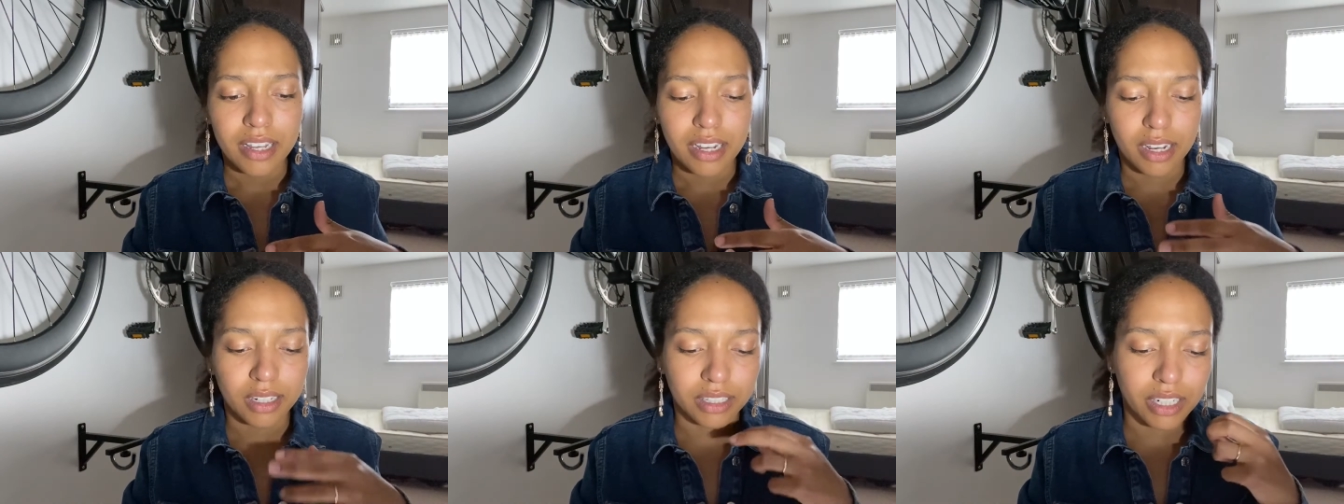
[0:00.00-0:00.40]

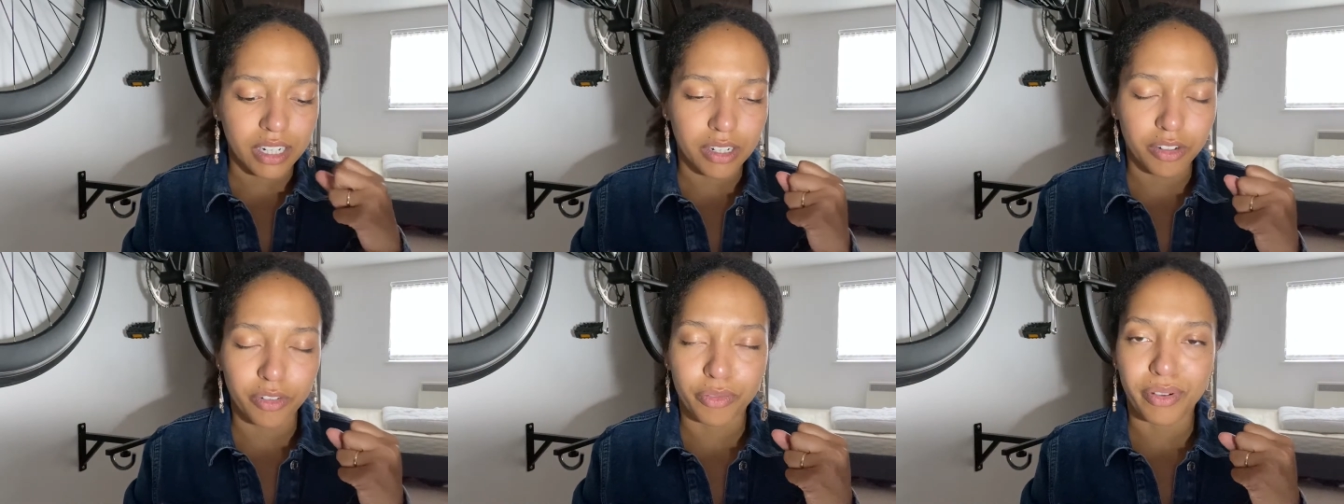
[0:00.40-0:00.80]
and
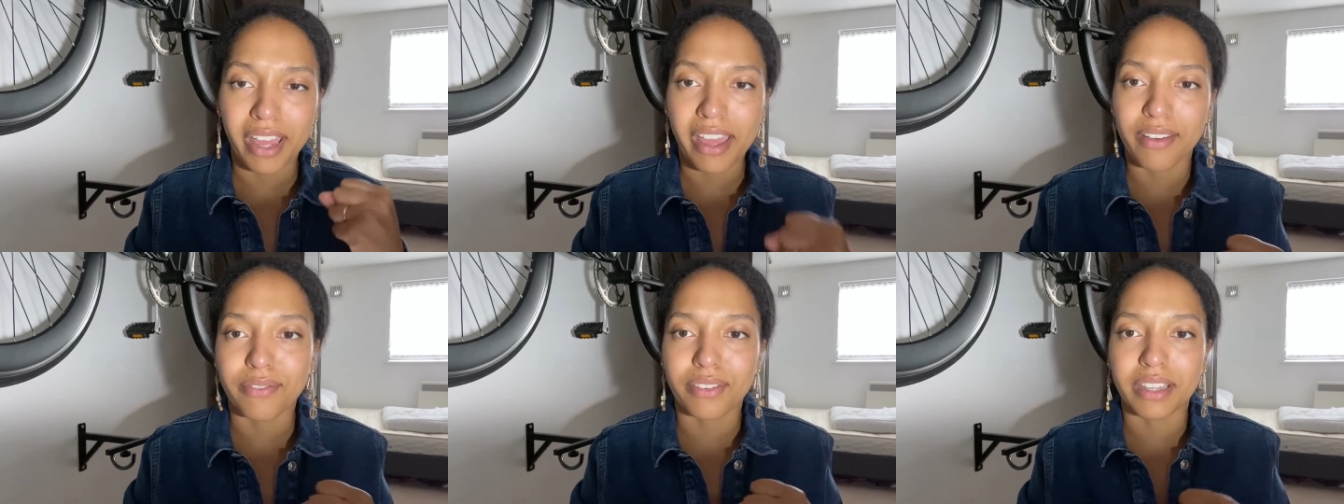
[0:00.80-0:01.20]
kind of
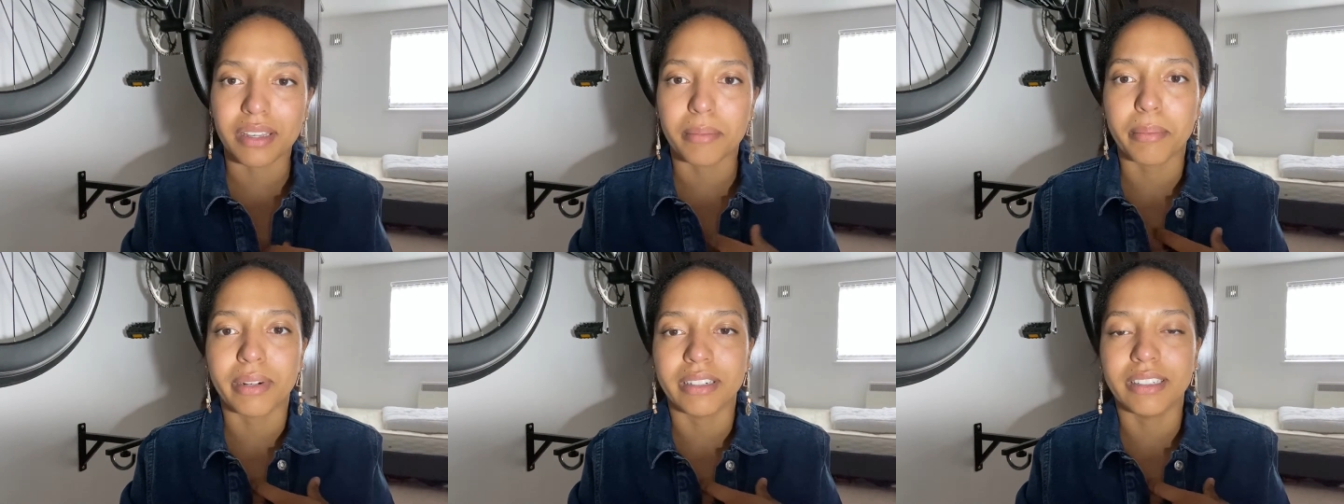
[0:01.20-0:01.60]
heavy in
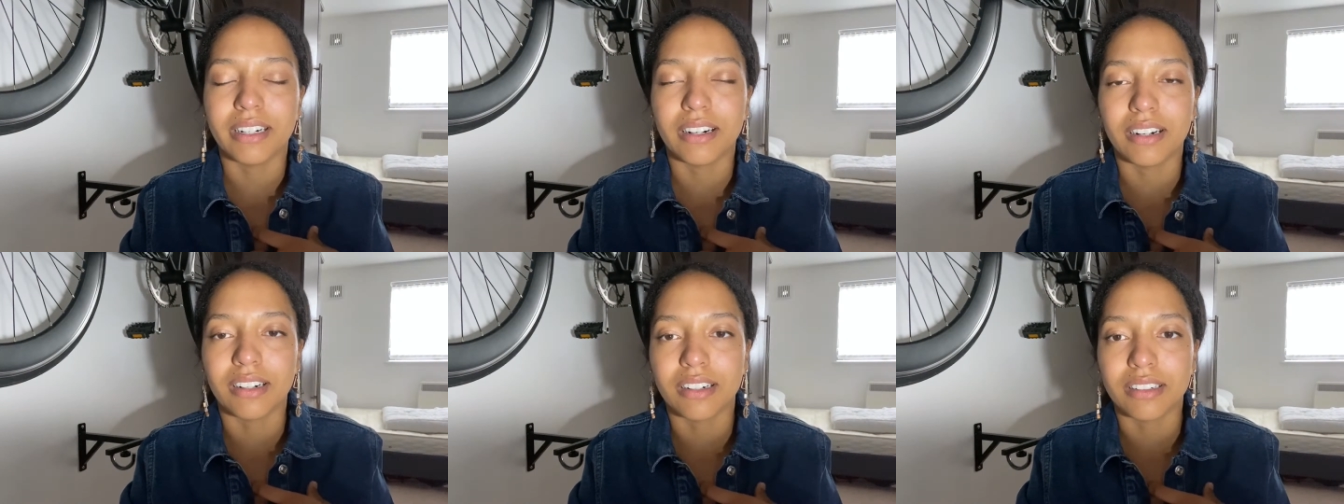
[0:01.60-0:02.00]
my
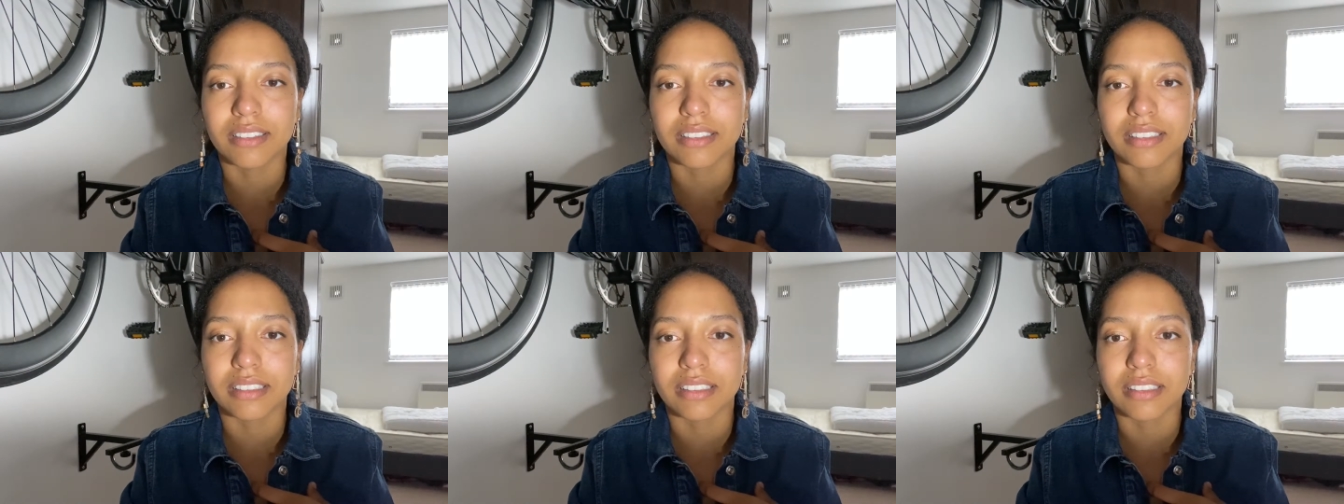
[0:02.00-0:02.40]

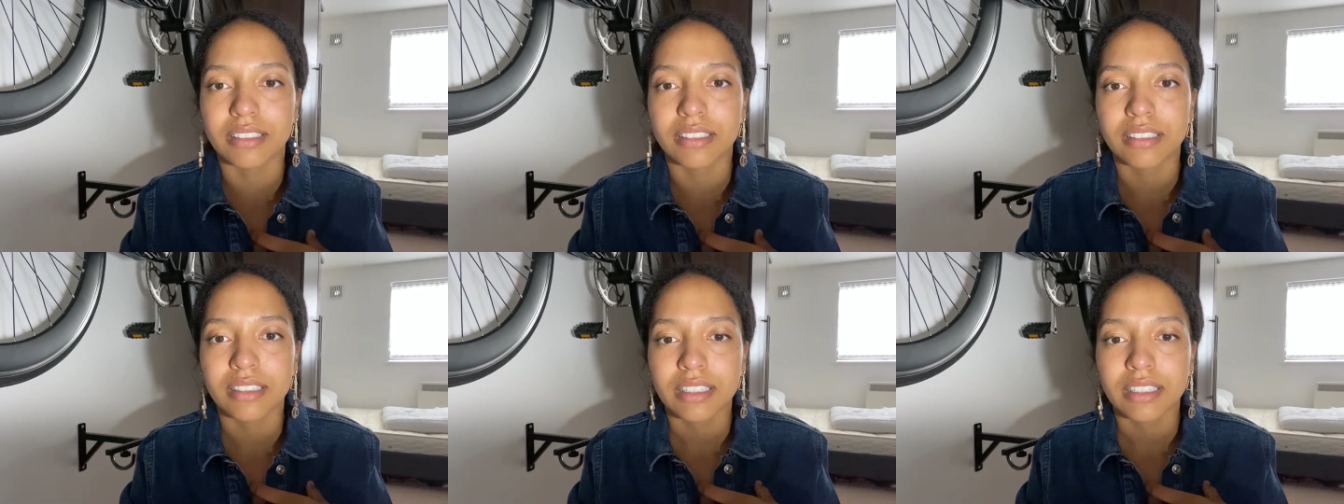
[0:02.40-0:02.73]
heart, and